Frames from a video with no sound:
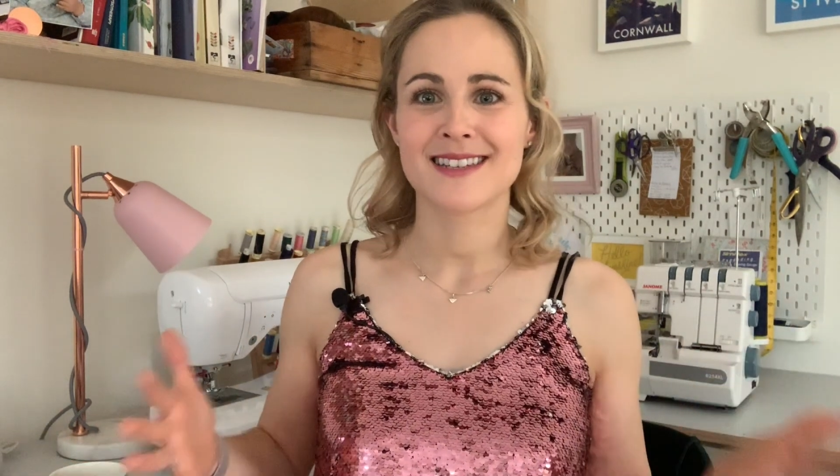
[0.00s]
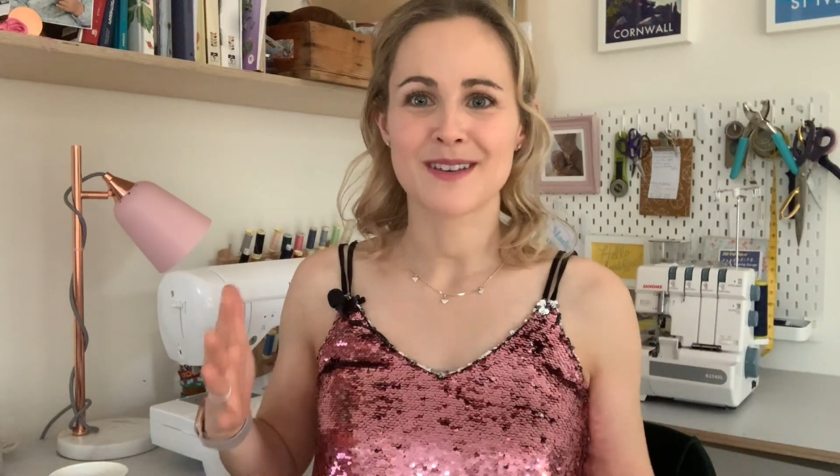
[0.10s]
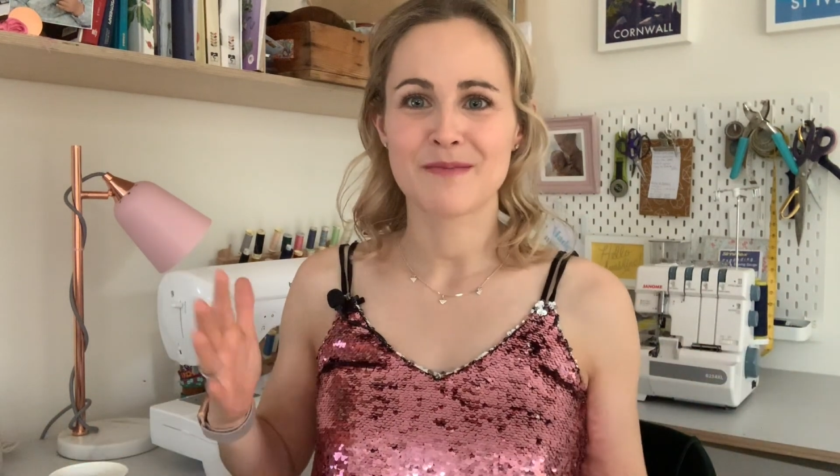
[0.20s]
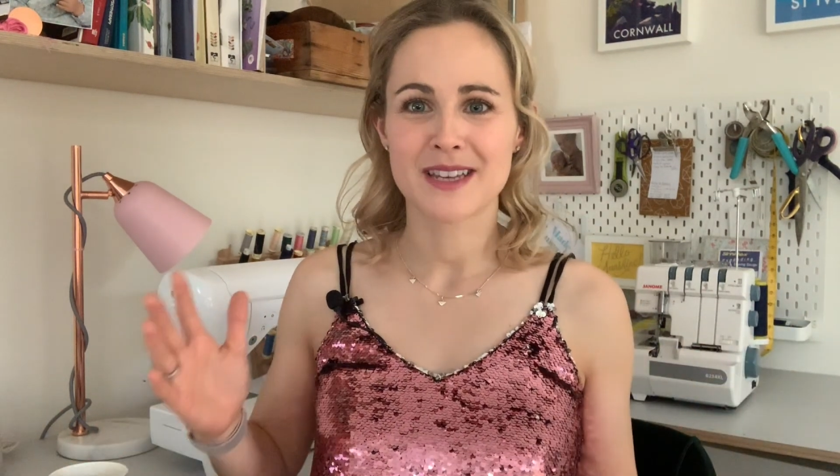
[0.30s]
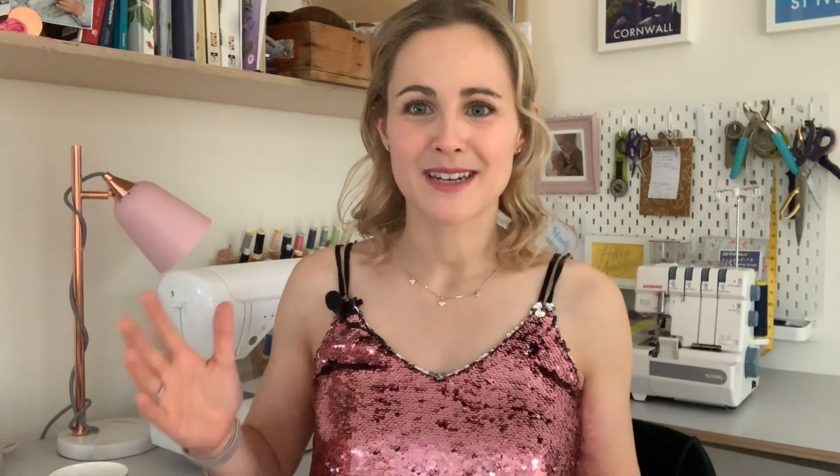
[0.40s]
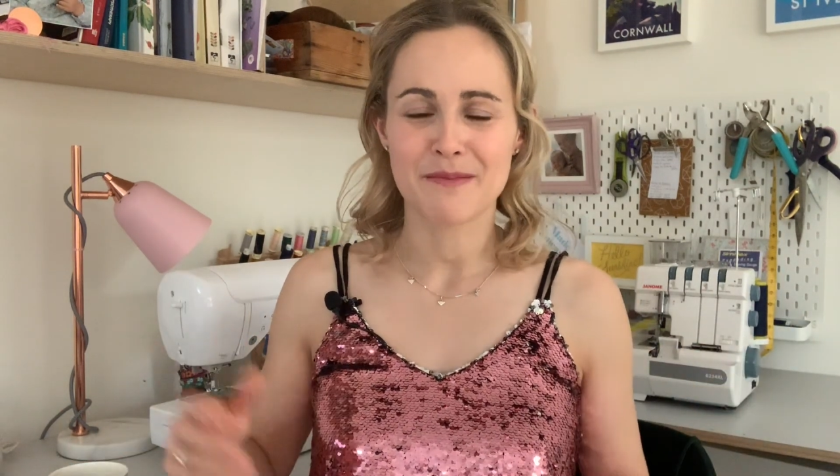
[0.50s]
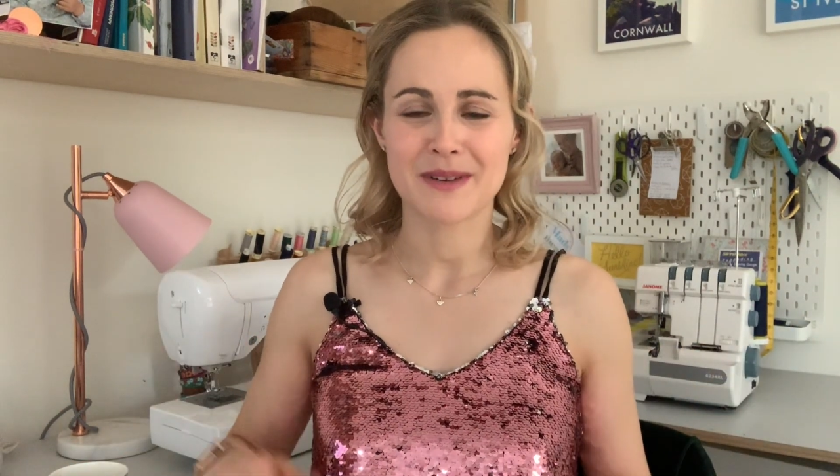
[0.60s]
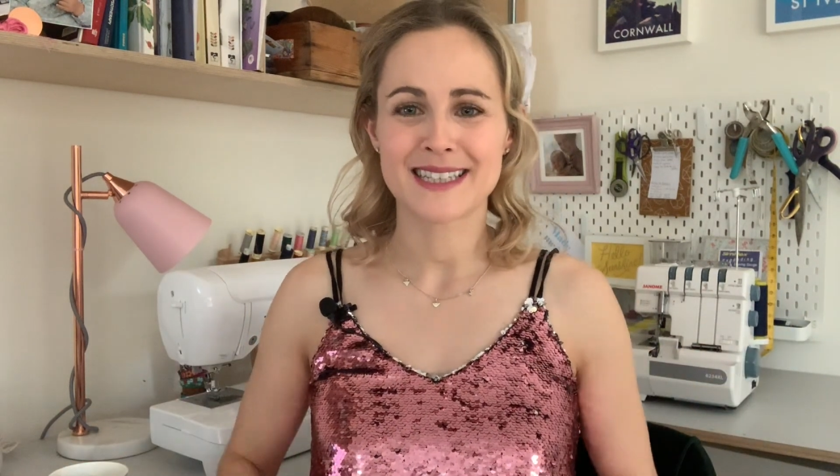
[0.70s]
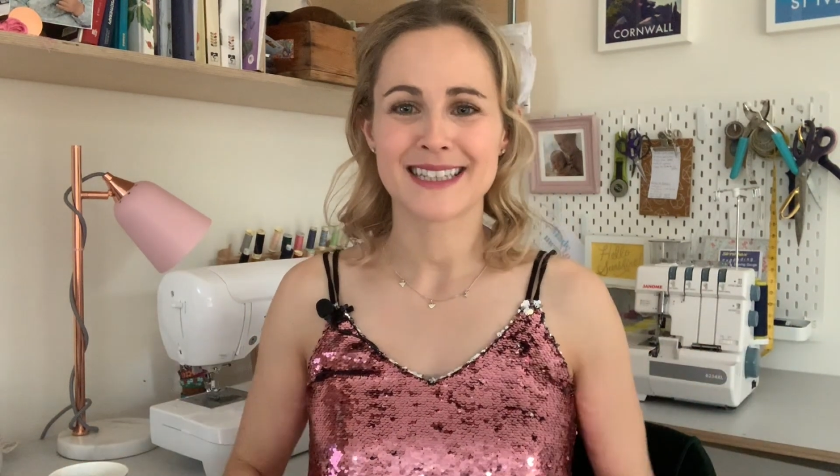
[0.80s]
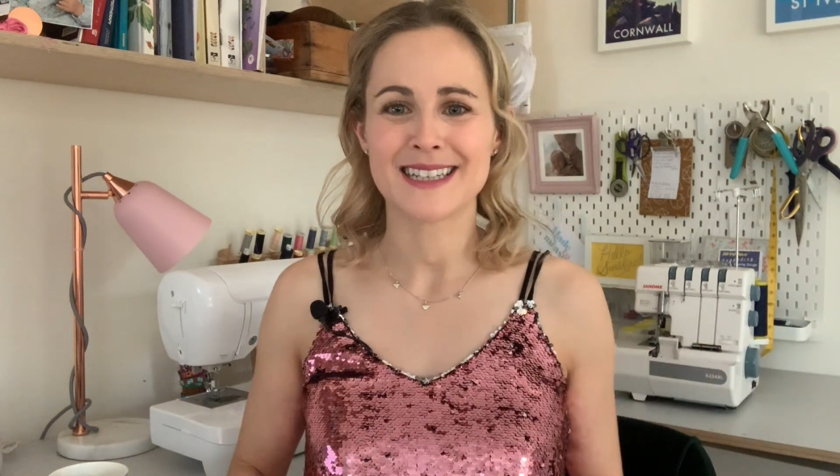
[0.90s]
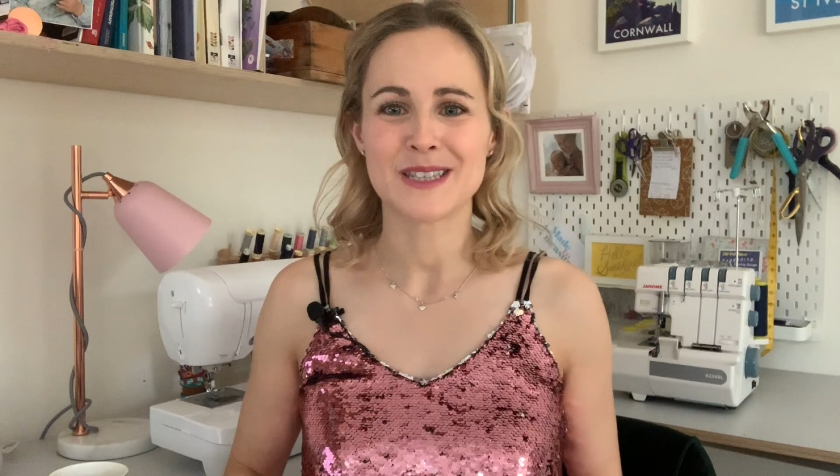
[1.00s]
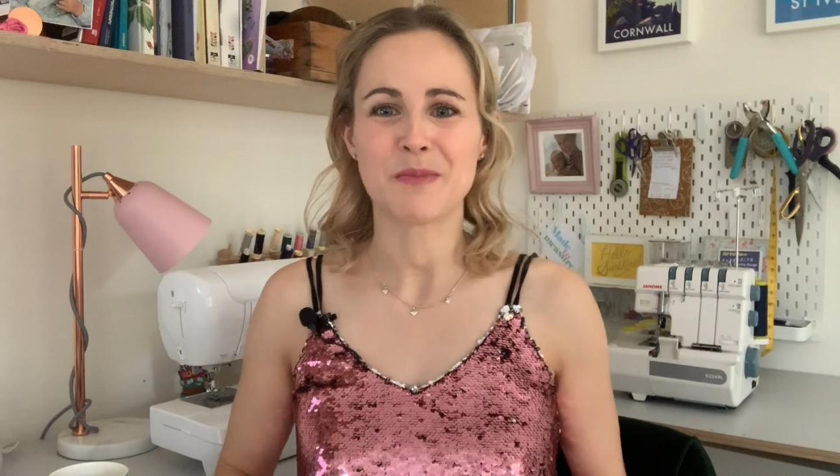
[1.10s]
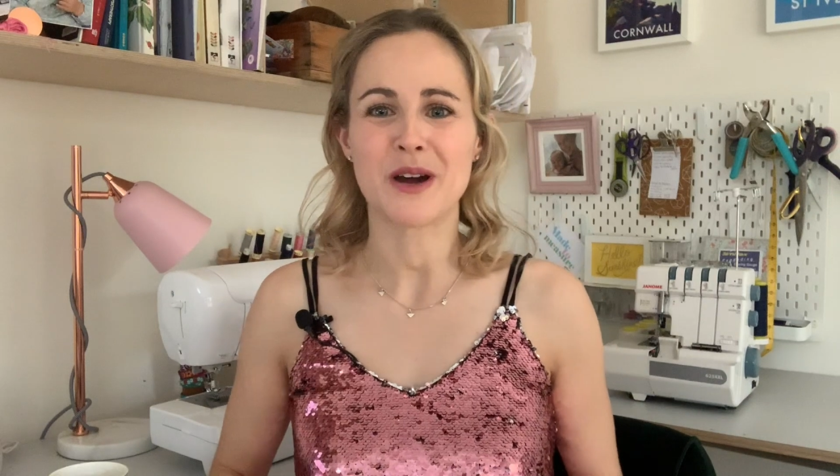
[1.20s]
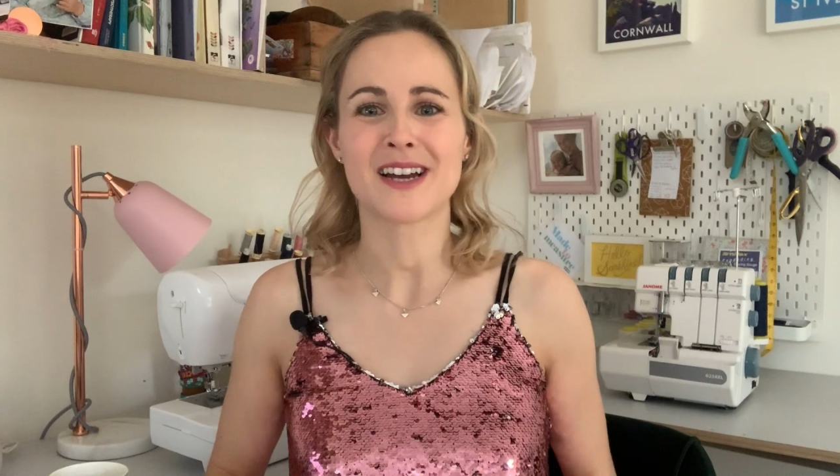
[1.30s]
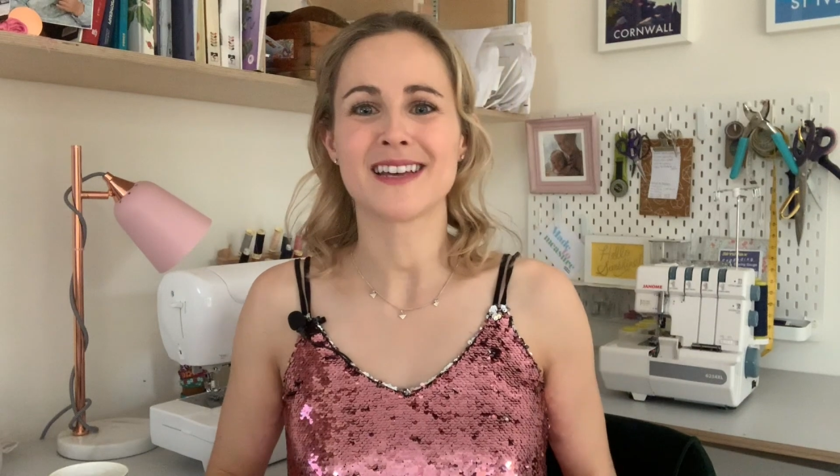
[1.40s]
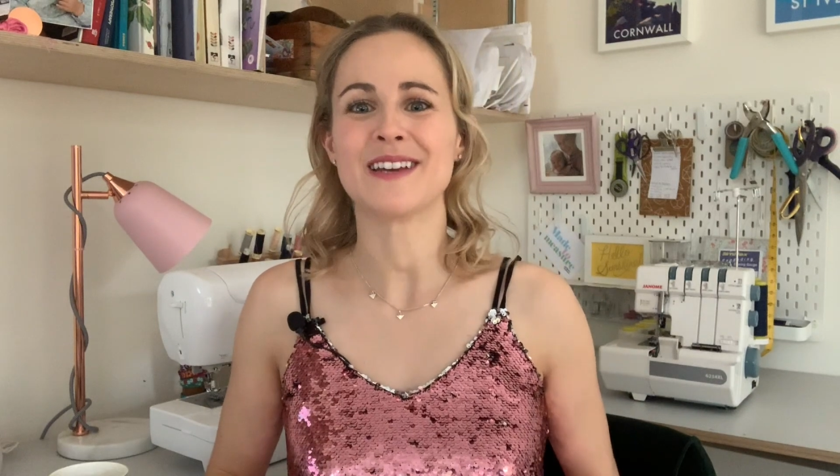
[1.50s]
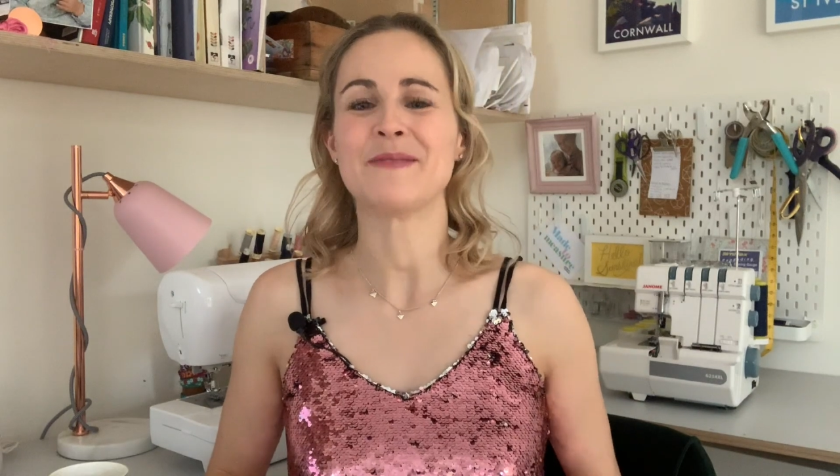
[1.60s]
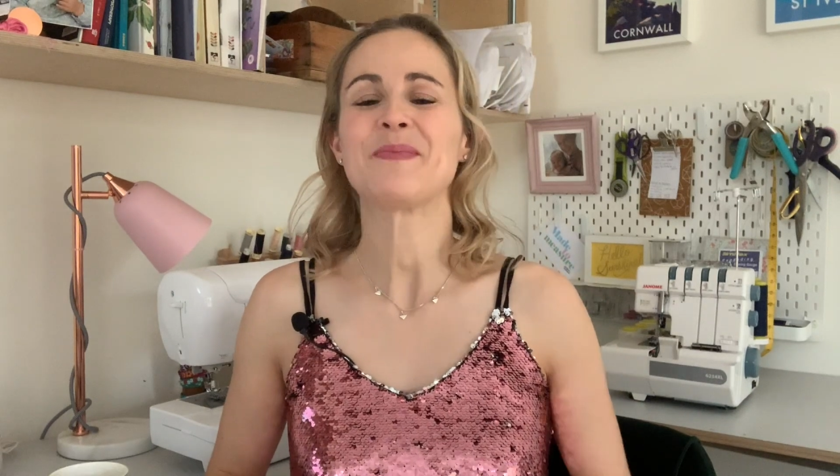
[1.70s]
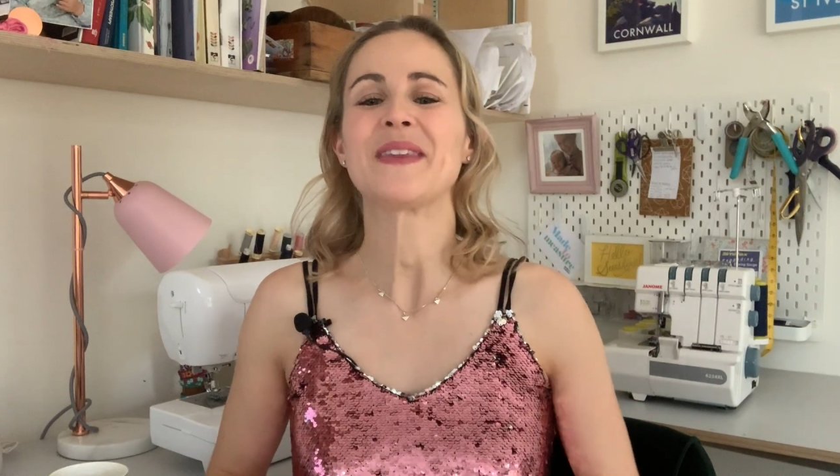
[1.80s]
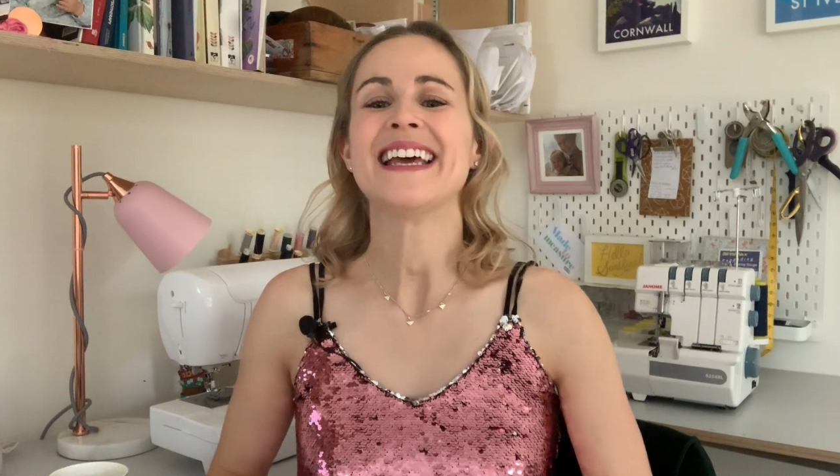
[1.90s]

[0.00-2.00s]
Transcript: something amazing and sparkly